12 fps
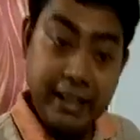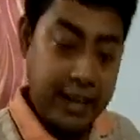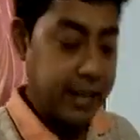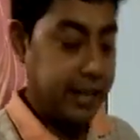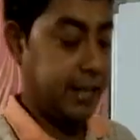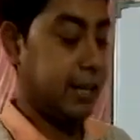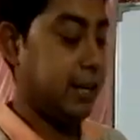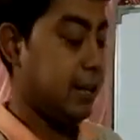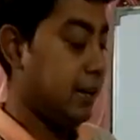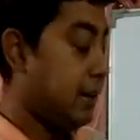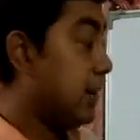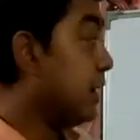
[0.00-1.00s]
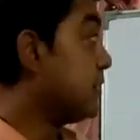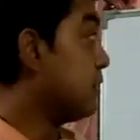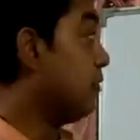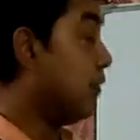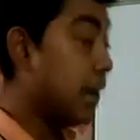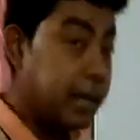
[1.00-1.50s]
DNA. It is
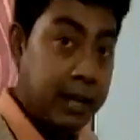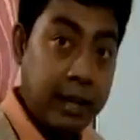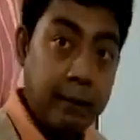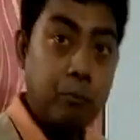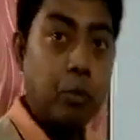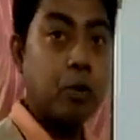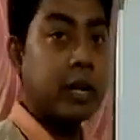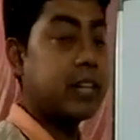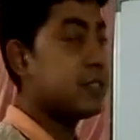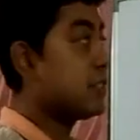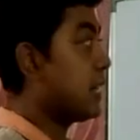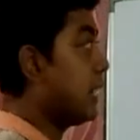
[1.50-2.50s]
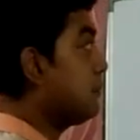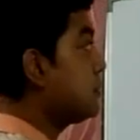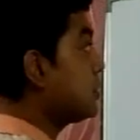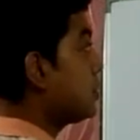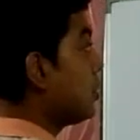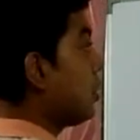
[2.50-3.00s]
a very important
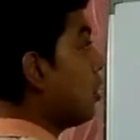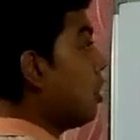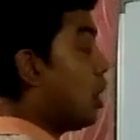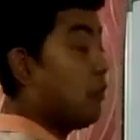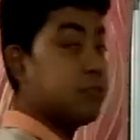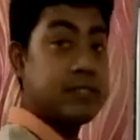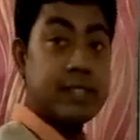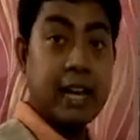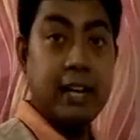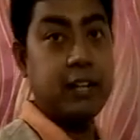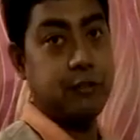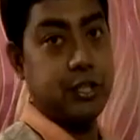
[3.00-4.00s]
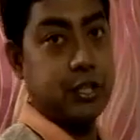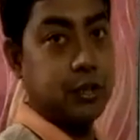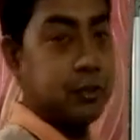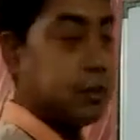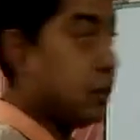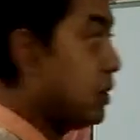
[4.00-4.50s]
steps of cell
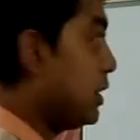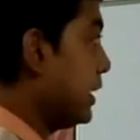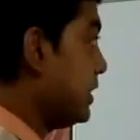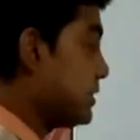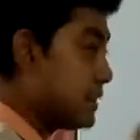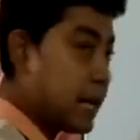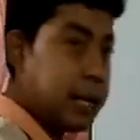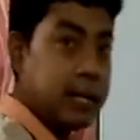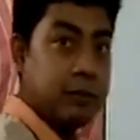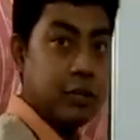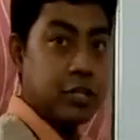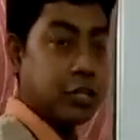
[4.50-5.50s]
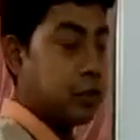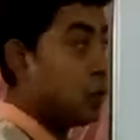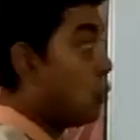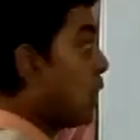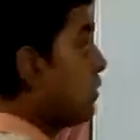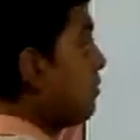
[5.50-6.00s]
division. In cell
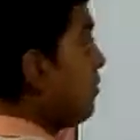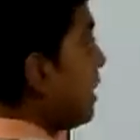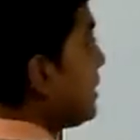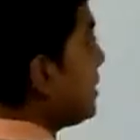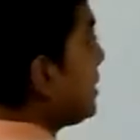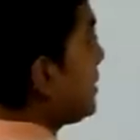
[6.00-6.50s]
division, one phase